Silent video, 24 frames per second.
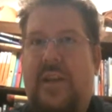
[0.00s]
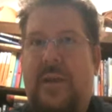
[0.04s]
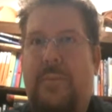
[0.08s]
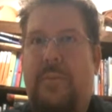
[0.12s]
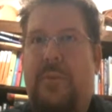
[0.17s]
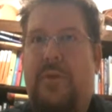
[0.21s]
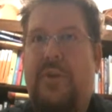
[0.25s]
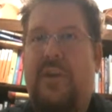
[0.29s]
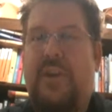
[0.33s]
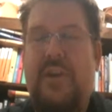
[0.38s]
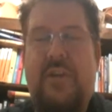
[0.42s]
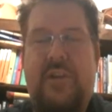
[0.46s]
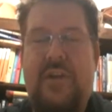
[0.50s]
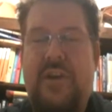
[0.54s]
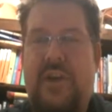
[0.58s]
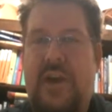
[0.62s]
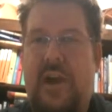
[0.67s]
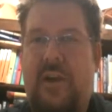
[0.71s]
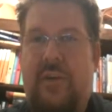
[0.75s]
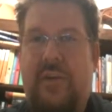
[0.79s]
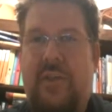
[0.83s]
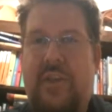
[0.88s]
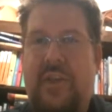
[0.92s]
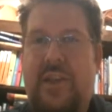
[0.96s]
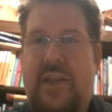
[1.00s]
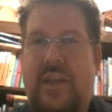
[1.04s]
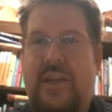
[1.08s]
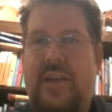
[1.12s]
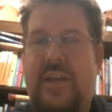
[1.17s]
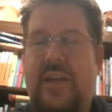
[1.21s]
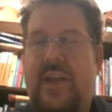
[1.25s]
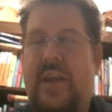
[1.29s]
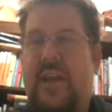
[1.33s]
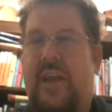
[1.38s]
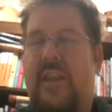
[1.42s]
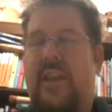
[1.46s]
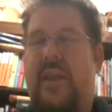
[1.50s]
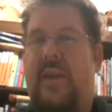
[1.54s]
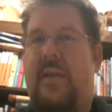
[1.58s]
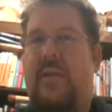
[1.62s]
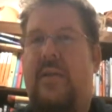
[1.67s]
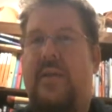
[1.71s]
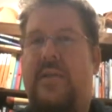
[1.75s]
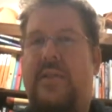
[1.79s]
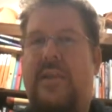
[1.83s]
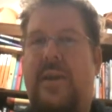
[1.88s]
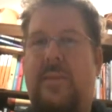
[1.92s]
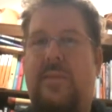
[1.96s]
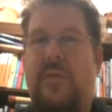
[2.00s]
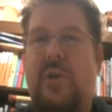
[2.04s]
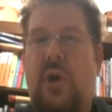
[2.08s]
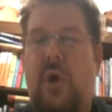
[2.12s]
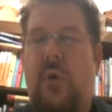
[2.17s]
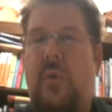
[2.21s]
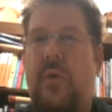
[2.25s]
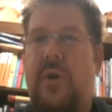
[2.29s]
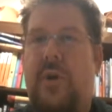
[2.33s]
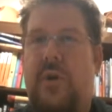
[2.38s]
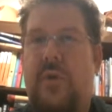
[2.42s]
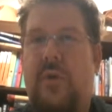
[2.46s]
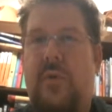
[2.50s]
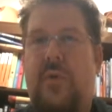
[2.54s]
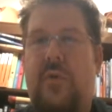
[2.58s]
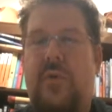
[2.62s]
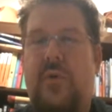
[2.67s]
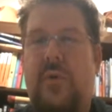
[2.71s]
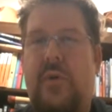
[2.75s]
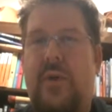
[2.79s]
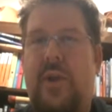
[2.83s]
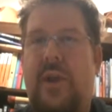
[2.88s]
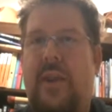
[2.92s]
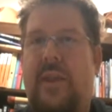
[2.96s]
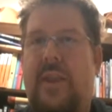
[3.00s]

they believed in everything they did, and they just kept going and going and going,